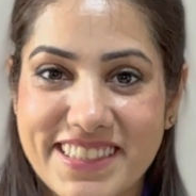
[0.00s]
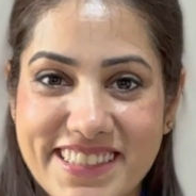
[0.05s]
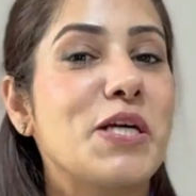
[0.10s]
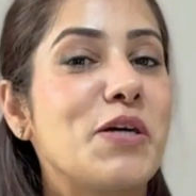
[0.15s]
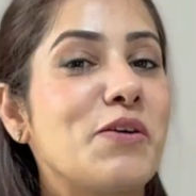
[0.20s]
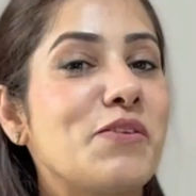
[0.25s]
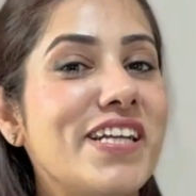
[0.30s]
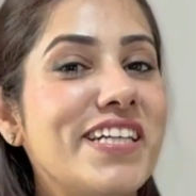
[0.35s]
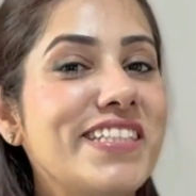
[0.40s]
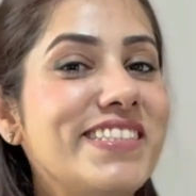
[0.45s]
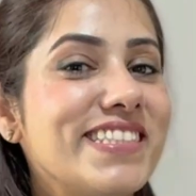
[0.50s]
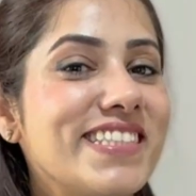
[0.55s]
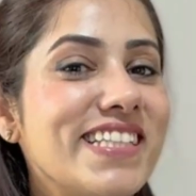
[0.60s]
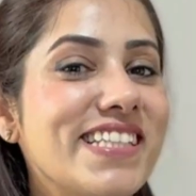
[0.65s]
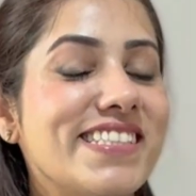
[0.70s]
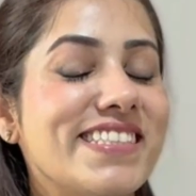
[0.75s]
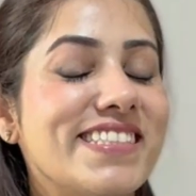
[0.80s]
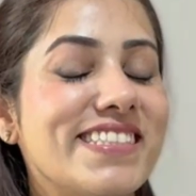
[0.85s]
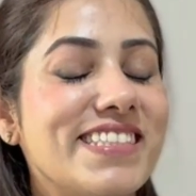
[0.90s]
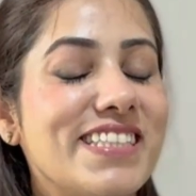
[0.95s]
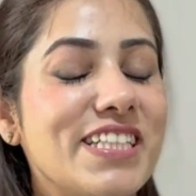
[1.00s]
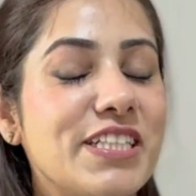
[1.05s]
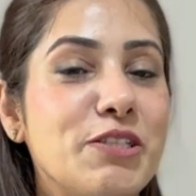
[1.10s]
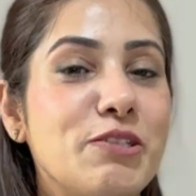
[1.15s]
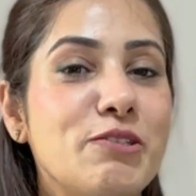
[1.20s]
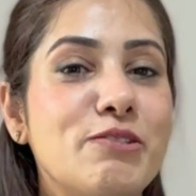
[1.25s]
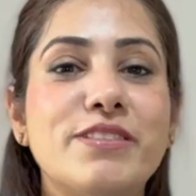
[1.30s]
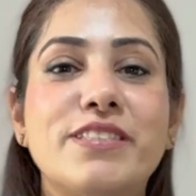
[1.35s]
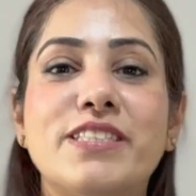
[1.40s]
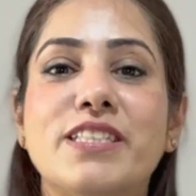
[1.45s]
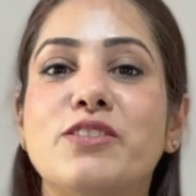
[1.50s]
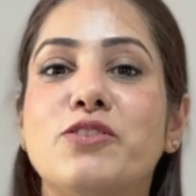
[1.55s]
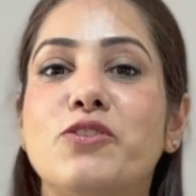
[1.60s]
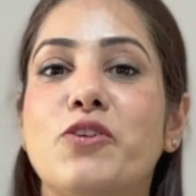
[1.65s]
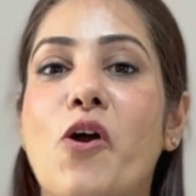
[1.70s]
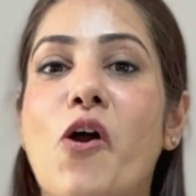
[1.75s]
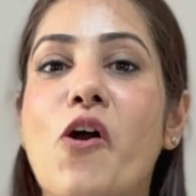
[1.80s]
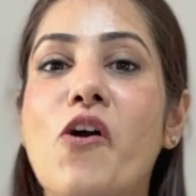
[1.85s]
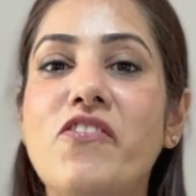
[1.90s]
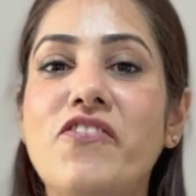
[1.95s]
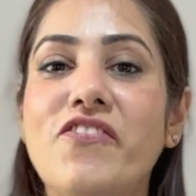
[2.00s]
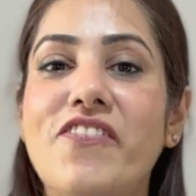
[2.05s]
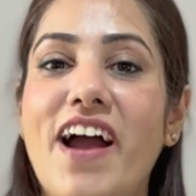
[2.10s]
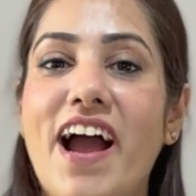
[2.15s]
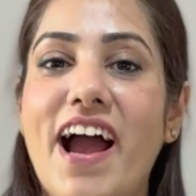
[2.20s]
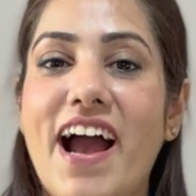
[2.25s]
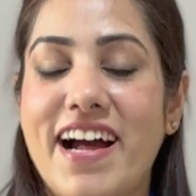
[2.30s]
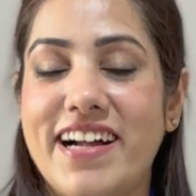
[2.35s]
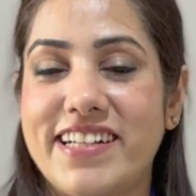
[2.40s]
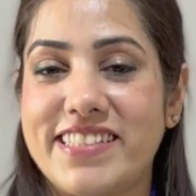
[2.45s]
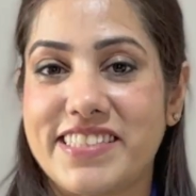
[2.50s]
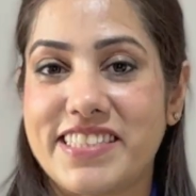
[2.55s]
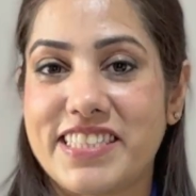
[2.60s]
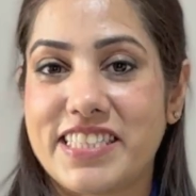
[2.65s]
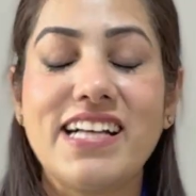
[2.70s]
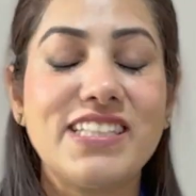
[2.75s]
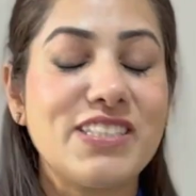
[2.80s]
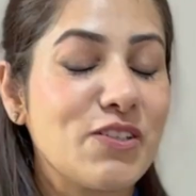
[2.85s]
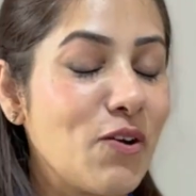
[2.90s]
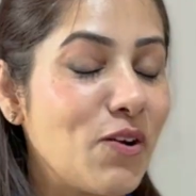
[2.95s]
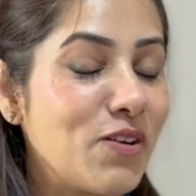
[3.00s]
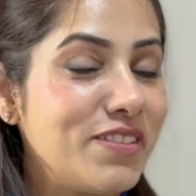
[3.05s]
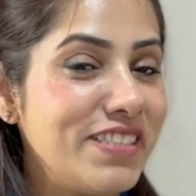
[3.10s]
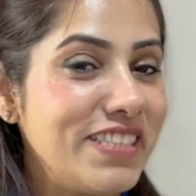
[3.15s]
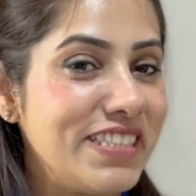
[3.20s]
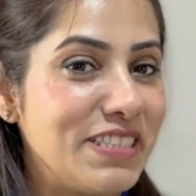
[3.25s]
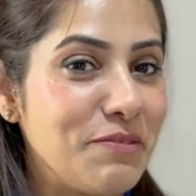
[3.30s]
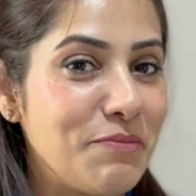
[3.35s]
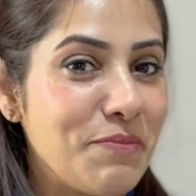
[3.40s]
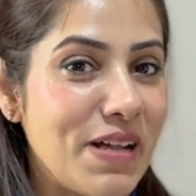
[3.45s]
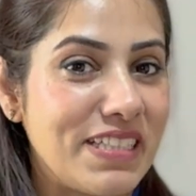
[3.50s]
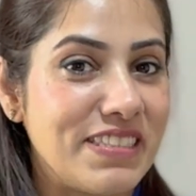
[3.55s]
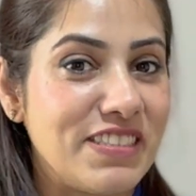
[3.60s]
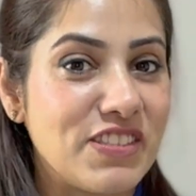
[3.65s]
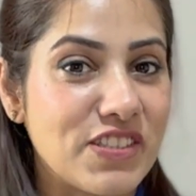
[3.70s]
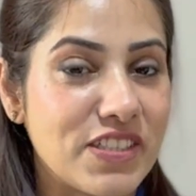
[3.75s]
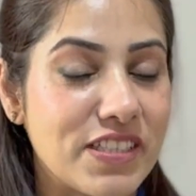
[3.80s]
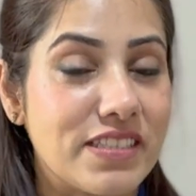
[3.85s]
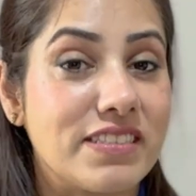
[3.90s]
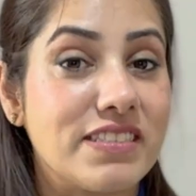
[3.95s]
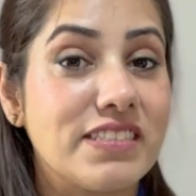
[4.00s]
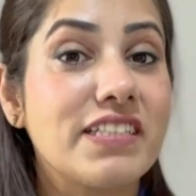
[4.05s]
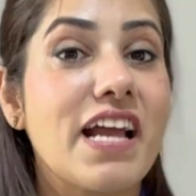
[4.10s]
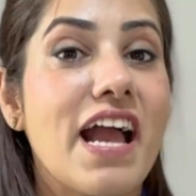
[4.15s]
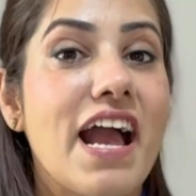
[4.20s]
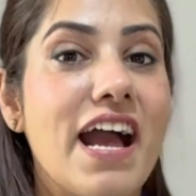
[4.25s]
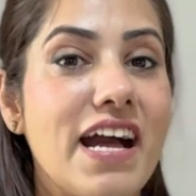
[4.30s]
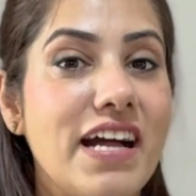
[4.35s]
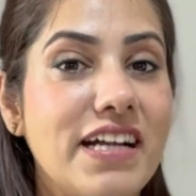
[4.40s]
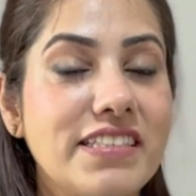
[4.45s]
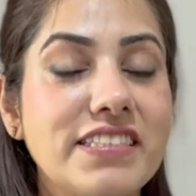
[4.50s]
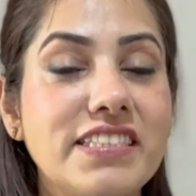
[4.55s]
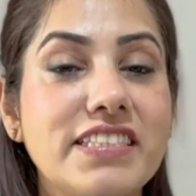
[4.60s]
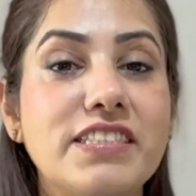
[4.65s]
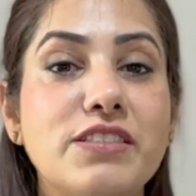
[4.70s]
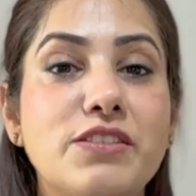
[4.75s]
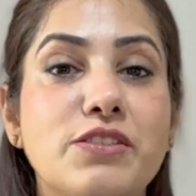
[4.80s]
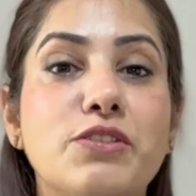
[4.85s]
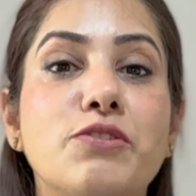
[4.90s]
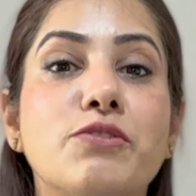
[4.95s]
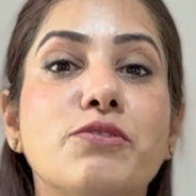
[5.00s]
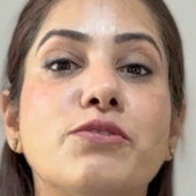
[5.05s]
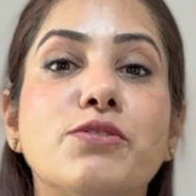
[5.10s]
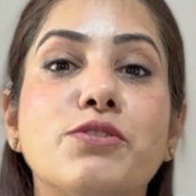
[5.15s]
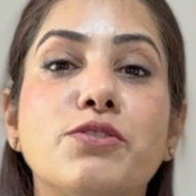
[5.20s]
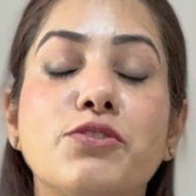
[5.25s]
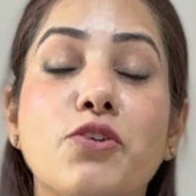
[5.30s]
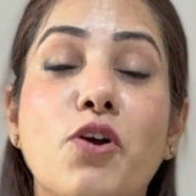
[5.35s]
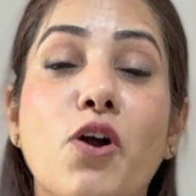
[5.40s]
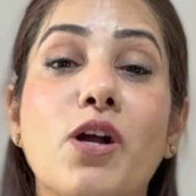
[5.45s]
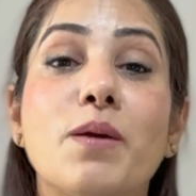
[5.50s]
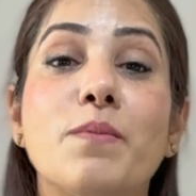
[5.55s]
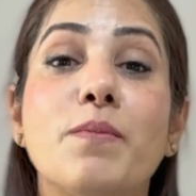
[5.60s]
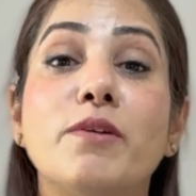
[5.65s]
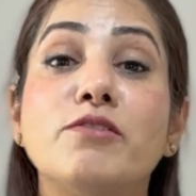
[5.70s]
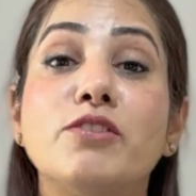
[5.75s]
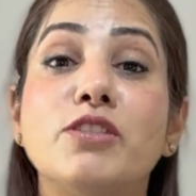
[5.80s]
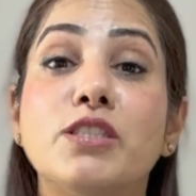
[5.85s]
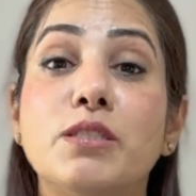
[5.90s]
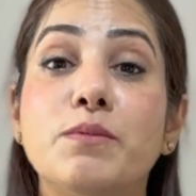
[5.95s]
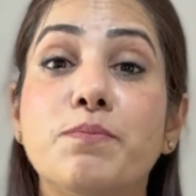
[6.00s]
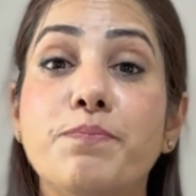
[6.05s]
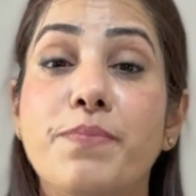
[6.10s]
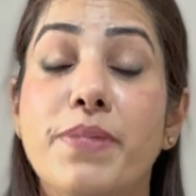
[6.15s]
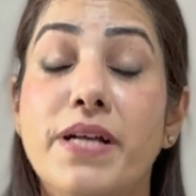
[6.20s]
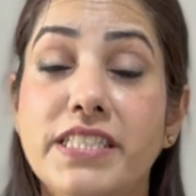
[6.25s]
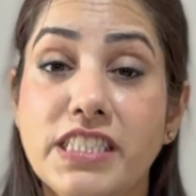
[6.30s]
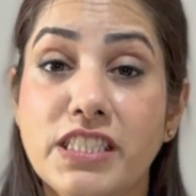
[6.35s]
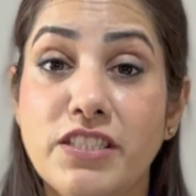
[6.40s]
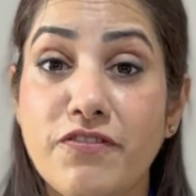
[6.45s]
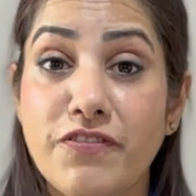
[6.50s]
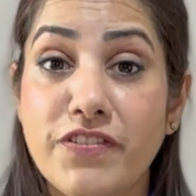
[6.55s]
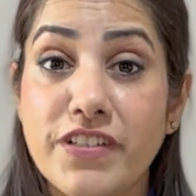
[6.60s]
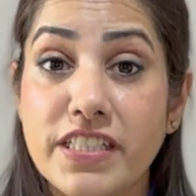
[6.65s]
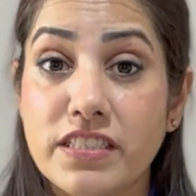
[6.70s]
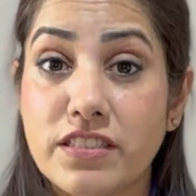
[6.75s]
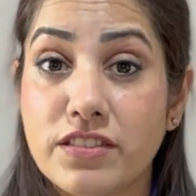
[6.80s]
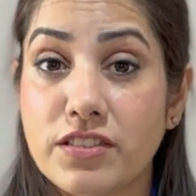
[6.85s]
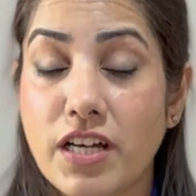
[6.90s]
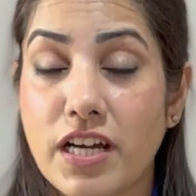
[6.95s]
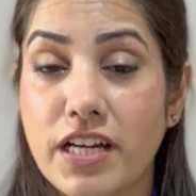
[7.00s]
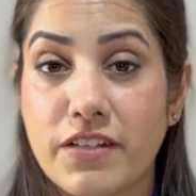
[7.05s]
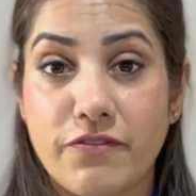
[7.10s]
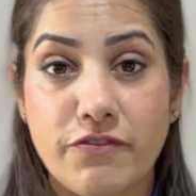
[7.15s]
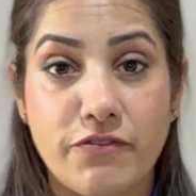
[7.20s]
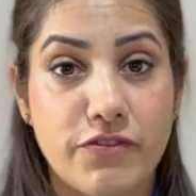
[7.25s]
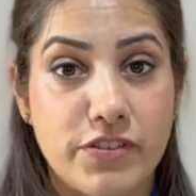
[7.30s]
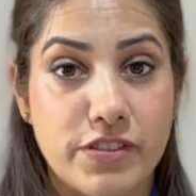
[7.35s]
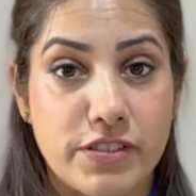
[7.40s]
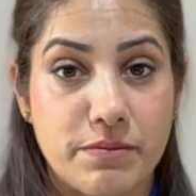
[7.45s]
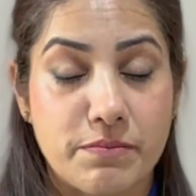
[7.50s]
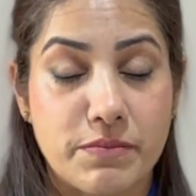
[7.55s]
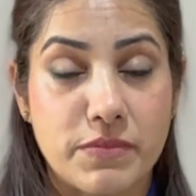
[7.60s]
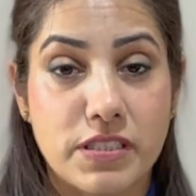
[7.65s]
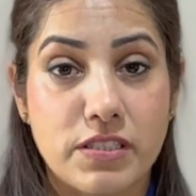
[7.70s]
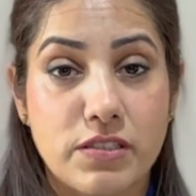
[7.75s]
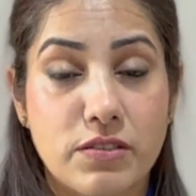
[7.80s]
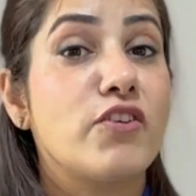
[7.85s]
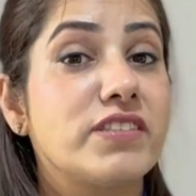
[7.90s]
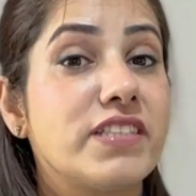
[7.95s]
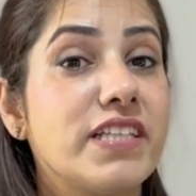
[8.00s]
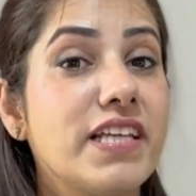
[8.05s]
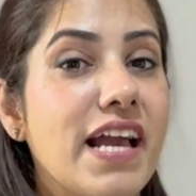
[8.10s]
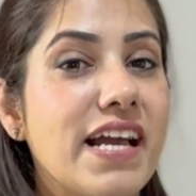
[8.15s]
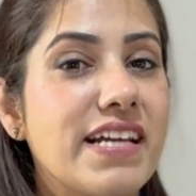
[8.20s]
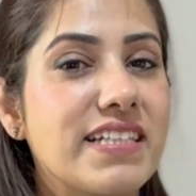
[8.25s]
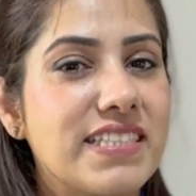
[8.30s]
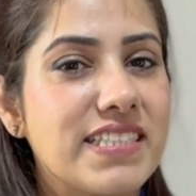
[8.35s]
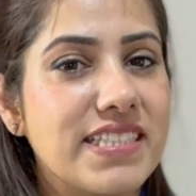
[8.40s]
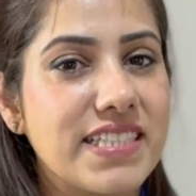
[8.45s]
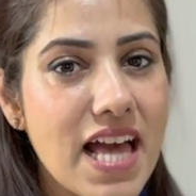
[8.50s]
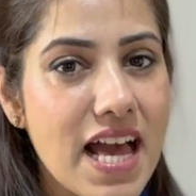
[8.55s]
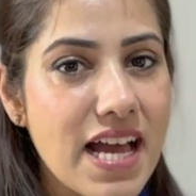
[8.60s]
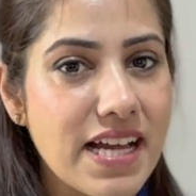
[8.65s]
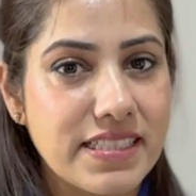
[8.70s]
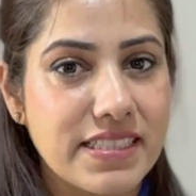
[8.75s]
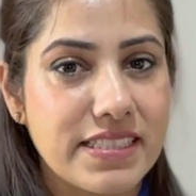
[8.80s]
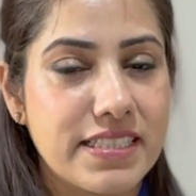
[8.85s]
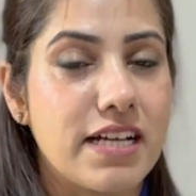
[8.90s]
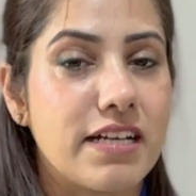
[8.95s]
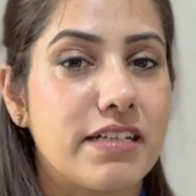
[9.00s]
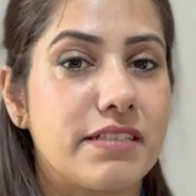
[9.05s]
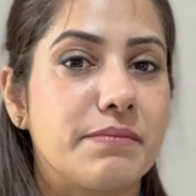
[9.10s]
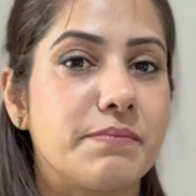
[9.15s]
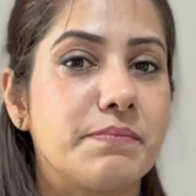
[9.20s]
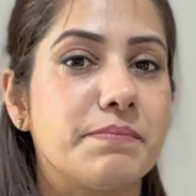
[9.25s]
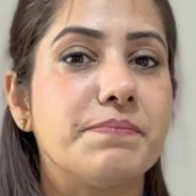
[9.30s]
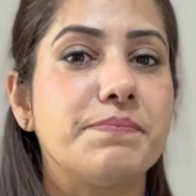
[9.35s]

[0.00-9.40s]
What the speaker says: Now let's learn the usage of at. As already mentioned, at is used to talk about specific time frames for the exact time.